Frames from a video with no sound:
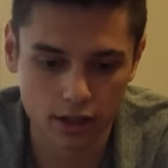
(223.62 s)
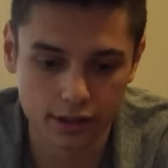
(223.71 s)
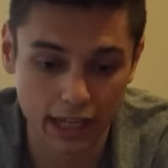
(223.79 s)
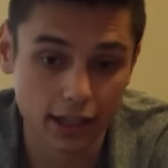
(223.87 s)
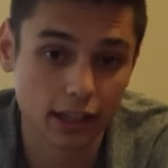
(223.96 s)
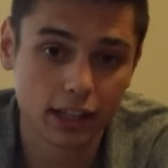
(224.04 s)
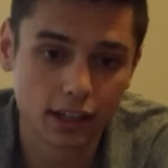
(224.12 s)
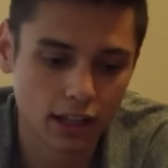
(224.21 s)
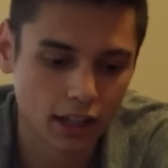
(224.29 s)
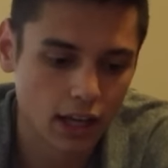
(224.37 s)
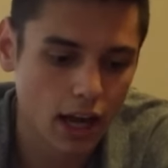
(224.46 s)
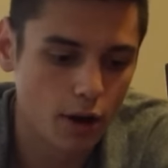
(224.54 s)
daily,
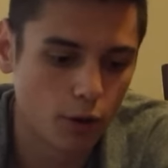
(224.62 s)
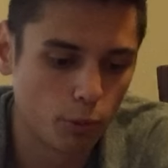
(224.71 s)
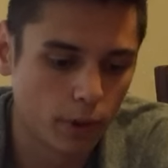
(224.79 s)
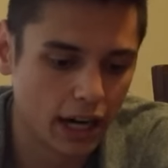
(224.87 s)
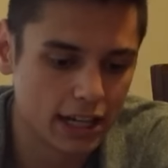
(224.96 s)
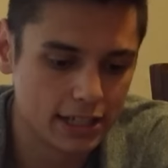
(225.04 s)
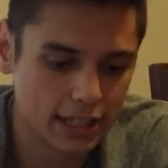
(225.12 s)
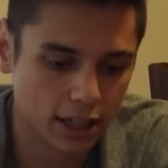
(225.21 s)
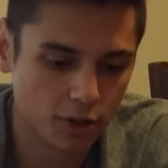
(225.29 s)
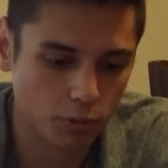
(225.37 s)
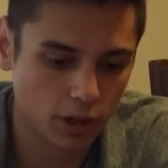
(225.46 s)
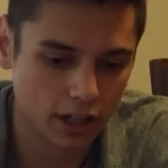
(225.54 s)
what I
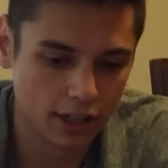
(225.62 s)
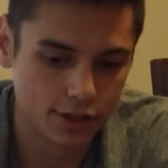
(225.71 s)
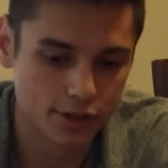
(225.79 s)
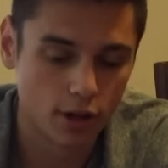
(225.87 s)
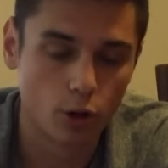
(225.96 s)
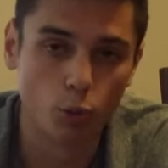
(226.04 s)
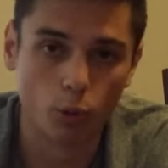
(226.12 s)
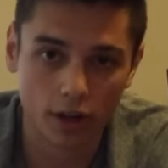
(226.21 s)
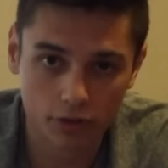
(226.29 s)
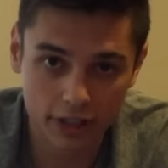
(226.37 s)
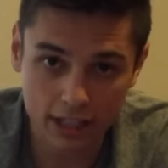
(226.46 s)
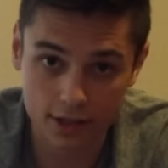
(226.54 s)
did was
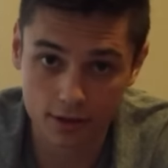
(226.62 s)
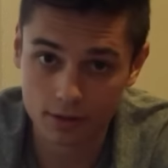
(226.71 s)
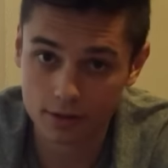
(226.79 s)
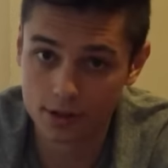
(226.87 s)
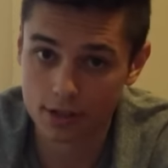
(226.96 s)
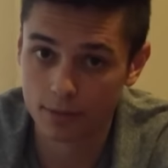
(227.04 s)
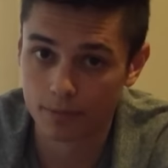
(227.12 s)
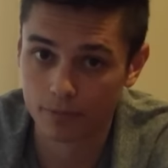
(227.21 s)
1v2s,